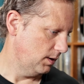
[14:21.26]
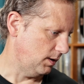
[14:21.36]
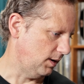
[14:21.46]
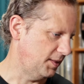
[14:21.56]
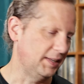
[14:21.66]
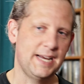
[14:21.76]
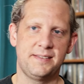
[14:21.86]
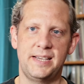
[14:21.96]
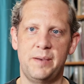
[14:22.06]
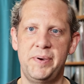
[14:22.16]
And the last
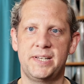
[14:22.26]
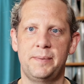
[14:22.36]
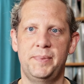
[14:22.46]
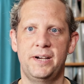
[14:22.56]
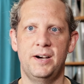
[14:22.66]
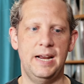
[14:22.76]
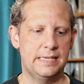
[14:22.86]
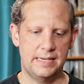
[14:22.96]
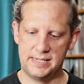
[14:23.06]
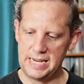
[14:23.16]
thing I picked up there
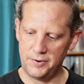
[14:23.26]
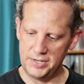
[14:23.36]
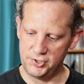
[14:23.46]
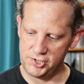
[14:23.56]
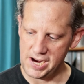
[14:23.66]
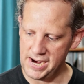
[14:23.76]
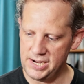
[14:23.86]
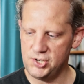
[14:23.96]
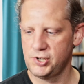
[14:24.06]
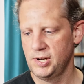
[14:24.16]
at Sound
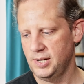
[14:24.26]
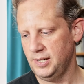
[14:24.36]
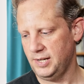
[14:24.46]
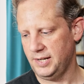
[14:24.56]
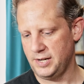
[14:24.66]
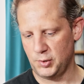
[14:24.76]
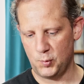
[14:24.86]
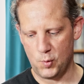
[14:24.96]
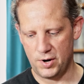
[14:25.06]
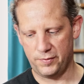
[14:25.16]
Exchange, another
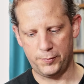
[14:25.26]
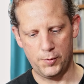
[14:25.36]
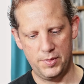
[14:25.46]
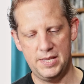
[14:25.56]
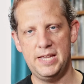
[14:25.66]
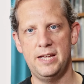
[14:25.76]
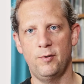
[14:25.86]
one for the